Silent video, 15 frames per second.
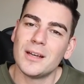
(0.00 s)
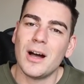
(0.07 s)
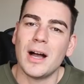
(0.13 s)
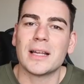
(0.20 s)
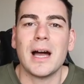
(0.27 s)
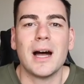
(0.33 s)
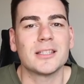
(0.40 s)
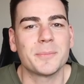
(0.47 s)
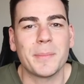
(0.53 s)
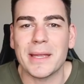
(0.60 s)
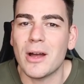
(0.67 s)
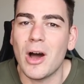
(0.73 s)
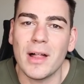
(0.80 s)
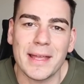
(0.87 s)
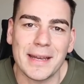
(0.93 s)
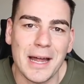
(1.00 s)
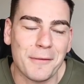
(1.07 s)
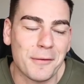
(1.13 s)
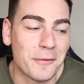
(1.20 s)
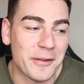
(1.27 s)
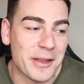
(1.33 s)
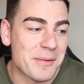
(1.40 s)
I can't speak highly
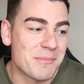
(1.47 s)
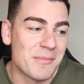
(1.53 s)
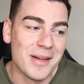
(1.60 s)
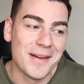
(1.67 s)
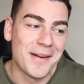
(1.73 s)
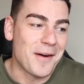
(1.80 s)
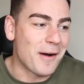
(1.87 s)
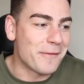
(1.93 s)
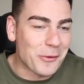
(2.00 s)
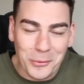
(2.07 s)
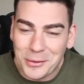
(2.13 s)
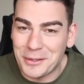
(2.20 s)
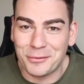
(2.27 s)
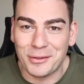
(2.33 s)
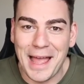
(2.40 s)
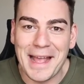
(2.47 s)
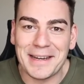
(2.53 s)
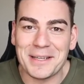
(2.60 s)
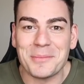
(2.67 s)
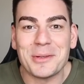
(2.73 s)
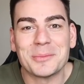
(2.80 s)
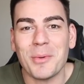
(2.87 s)
enough of him. I've already
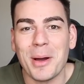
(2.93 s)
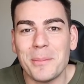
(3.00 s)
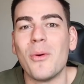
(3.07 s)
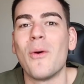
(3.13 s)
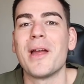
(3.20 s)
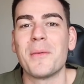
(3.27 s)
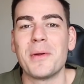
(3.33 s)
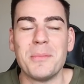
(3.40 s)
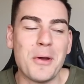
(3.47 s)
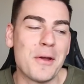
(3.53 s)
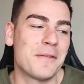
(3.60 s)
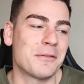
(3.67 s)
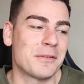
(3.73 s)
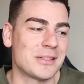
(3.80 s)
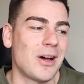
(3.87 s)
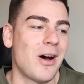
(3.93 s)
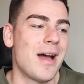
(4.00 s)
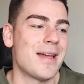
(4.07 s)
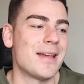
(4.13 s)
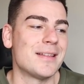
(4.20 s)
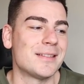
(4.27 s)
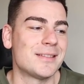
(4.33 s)
flagged him as my boy when Murphy
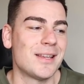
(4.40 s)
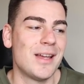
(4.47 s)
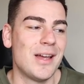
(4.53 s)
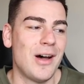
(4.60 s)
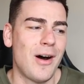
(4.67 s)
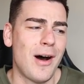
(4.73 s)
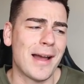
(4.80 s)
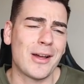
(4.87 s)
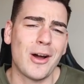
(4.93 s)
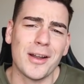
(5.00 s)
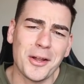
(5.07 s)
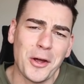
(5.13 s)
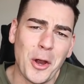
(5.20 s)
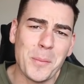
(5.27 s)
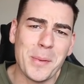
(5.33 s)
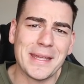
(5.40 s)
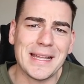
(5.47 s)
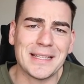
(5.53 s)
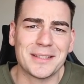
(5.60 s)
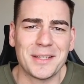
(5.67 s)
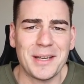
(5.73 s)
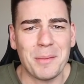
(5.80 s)
retires. I kind of hope he
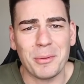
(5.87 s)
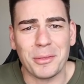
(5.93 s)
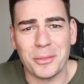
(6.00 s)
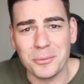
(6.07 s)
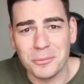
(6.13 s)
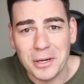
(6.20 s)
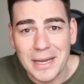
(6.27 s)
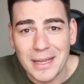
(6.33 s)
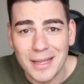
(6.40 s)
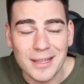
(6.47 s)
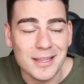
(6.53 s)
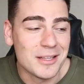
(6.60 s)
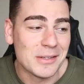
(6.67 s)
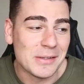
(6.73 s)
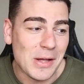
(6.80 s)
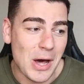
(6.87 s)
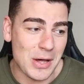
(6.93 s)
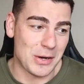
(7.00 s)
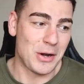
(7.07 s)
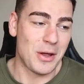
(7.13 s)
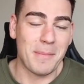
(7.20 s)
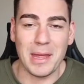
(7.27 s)
gets the number three. I
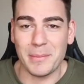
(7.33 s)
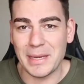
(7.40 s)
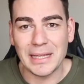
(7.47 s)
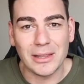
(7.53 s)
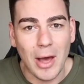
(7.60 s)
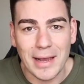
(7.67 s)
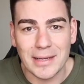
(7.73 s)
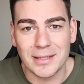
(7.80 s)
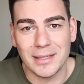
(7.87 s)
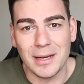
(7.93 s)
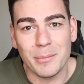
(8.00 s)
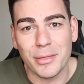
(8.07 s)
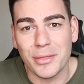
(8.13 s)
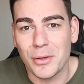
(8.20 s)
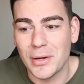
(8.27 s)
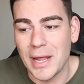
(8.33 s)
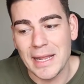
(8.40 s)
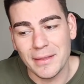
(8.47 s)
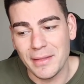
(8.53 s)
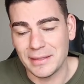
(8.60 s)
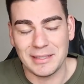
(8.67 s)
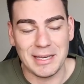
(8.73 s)
don't know, maybe he likes the number
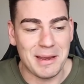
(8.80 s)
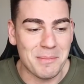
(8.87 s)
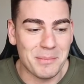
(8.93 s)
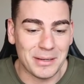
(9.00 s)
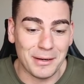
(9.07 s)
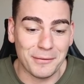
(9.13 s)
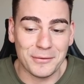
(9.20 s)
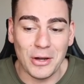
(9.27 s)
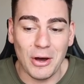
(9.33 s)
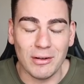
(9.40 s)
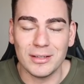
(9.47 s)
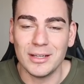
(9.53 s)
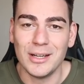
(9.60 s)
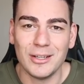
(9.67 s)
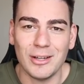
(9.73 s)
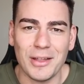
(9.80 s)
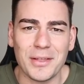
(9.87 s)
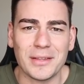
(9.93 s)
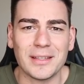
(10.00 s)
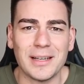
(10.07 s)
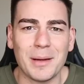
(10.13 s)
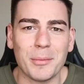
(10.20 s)
thirteen and that's him, but if not, I
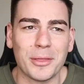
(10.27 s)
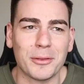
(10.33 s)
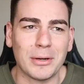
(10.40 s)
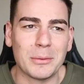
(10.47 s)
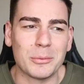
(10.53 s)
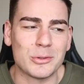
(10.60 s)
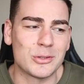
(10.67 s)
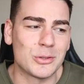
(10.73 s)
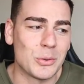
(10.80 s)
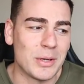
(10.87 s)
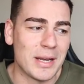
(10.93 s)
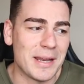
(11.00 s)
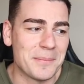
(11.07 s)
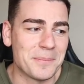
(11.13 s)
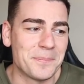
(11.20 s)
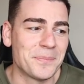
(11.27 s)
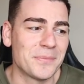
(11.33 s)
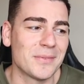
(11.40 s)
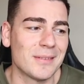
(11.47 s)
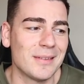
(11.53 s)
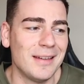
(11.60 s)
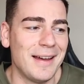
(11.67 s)
think the number three would suit him.
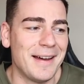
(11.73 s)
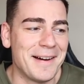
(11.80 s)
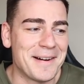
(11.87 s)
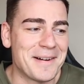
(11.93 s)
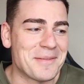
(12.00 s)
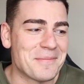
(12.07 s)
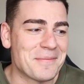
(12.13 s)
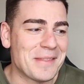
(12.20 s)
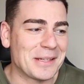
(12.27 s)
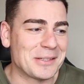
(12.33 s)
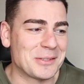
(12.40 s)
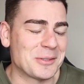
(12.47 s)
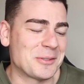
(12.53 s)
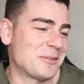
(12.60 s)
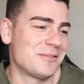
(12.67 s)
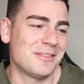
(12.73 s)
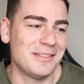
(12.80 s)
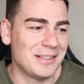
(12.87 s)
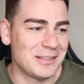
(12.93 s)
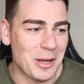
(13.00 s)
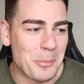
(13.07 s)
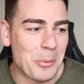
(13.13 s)
Um, that's just
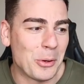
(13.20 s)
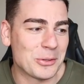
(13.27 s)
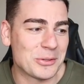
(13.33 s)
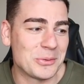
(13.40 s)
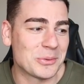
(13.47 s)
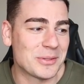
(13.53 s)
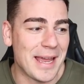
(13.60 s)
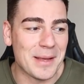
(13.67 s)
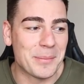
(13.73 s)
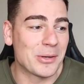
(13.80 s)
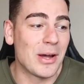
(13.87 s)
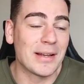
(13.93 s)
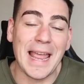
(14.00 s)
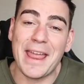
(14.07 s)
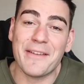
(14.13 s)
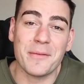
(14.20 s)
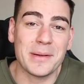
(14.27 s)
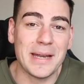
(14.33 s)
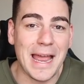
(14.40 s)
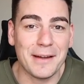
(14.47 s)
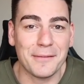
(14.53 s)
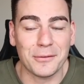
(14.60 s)
a personal take, but I gave him
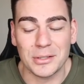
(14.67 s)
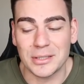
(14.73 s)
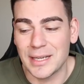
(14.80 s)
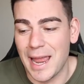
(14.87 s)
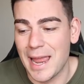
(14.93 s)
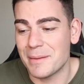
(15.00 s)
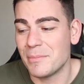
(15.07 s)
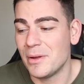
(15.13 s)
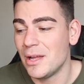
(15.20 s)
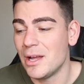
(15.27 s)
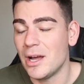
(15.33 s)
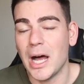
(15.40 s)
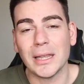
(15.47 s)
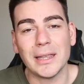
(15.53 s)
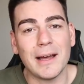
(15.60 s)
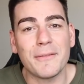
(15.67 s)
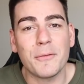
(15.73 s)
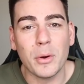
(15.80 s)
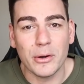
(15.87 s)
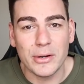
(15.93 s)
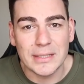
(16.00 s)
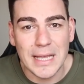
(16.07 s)
an eight for his game. I love
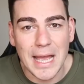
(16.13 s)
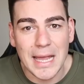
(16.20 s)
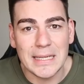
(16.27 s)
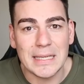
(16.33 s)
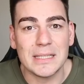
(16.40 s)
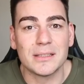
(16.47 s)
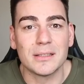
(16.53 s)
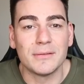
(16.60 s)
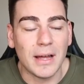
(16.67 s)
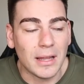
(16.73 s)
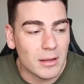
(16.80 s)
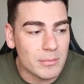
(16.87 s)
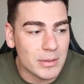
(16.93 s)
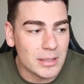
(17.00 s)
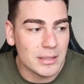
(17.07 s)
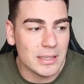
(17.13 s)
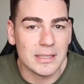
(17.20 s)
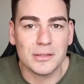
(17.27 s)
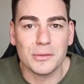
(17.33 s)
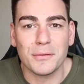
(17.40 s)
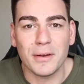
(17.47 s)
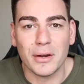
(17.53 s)
where he's at in his development. He's
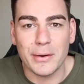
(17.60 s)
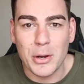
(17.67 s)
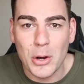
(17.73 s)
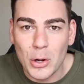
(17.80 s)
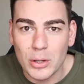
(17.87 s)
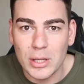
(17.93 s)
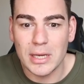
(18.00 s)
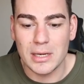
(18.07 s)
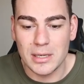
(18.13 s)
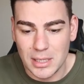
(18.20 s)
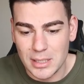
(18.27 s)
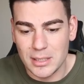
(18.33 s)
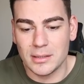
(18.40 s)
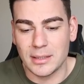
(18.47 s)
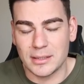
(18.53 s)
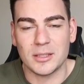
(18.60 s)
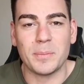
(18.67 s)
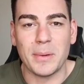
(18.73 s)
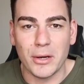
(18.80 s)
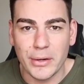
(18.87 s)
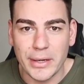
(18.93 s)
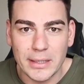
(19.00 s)
still very early in his
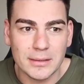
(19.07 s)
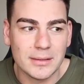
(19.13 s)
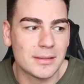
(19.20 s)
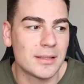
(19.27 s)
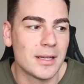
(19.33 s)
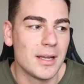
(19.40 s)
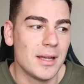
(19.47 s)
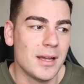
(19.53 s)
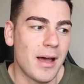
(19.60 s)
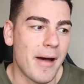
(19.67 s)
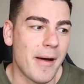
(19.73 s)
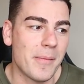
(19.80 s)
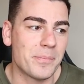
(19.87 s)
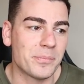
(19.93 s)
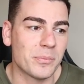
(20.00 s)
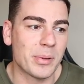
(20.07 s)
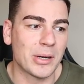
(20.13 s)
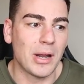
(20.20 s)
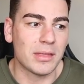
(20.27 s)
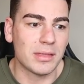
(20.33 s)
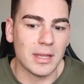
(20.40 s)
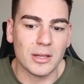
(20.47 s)
experience, um, but
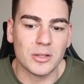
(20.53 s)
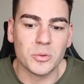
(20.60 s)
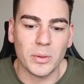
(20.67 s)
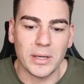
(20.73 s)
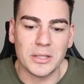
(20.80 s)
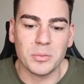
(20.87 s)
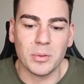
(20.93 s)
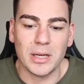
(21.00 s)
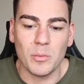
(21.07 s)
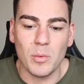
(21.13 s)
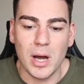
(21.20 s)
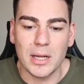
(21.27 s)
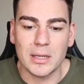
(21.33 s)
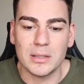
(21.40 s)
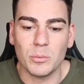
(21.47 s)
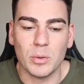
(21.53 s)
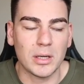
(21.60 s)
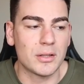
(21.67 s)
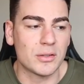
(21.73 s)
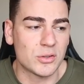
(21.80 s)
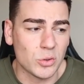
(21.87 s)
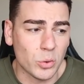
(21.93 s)
I think twenty twenty-one, one
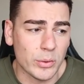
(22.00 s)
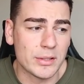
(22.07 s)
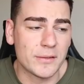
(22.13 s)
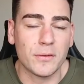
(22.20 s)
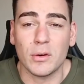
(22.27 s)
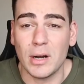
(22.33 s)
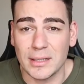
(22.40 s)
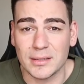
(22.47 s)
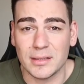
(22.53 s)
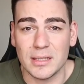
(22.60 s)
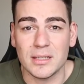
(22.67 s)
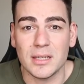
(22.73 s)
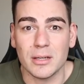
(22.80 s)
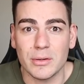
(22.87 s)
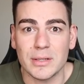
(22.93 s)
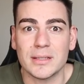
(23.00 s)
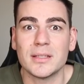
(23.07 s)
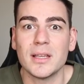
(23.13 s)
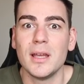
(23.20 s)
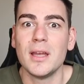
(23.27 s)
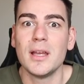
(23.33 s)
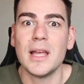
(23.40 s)
of the stories for us this year
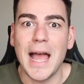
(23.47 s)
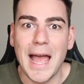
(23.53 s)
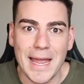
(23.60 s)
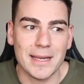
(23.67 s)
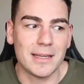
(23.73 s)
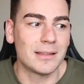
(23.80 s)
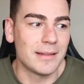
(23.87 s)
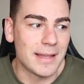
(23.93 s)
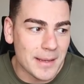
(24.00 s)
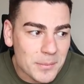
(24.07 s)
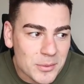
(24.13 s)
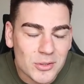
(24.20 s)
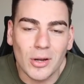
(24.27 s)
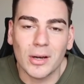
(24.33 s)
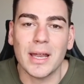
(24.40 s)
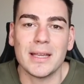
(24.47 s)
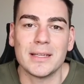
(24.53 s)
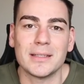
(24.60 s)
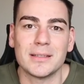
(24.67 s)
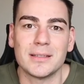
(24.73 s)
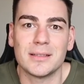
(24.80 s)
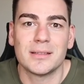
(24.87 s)
is, hey, Liam Stocker
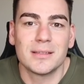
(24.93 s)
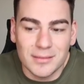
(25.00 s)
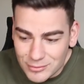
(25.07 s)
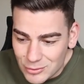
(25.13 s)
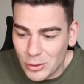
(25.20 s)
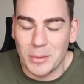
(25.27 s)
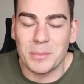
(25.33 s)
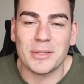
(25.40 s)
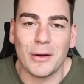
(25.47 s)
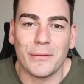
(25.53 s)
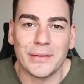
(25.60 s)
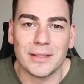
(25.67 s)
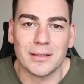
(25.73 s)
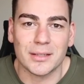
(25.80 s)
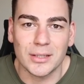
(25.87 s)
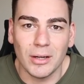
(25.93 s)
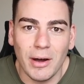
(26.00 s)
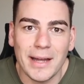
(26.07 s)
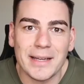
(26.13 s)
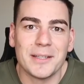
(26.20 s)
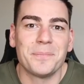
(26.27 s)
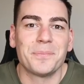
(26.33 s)
has got himself into the
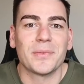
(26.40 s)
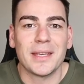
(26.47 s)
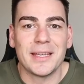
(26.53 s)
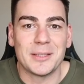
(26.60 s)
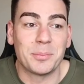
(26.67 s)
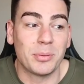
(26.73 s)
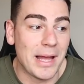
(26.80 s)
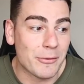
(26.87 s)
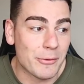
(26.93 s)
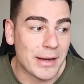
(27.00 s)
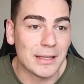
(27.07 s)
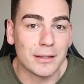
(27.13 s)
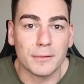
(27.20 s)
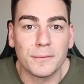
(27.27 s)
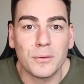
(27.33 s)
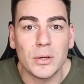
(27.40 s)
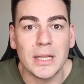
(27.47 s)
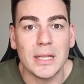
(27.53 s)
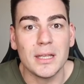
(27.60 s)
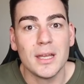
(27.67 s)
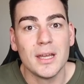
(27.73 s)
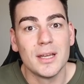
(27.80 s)
side. He's playing regular
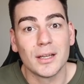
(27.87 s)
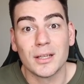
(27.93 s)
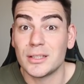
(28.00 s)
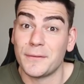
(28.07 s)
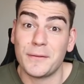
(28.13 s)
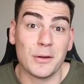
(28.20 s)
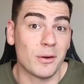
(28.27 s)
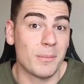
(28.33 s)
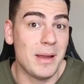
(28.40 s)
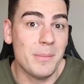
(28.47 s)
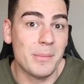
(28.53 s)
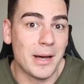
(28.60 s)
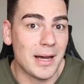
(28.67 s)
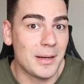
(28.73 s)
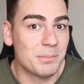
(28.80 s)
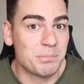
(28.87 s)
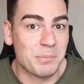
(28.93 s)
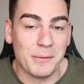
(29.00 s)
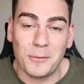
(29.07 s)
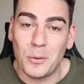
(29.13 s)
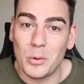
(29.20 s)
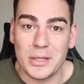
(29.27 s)
footy. Because if you remember,
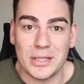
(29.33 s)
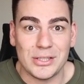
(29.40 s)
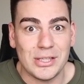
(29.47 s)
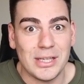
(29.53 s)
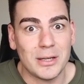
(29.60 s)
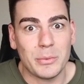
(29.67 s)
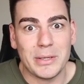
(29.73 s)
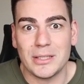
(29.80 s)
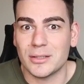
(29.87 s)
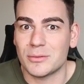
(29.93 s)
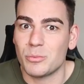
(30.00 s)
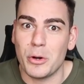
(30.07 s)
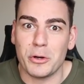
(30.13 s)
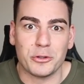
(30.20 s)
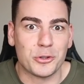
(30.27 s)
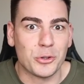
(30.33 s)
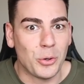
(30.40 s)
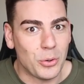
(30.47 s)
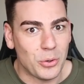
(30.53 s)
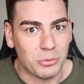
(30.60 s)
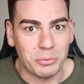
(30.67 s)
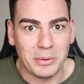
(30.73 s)
before this year, we just weren't
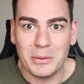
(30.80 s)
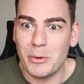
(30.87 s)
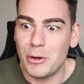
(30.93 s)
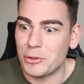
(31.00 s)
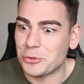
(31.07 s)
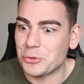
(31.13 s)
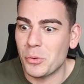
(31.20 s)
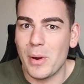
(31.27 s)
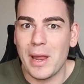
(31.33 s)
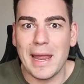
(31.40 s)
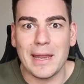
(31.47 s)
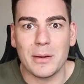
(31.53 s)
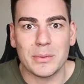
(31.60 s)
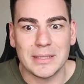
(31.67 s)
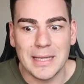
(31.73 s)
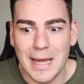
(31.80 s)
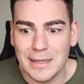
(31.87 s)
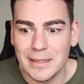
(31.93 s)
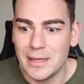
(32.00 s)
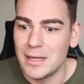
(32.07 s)
sure. We weren't sure where he was at.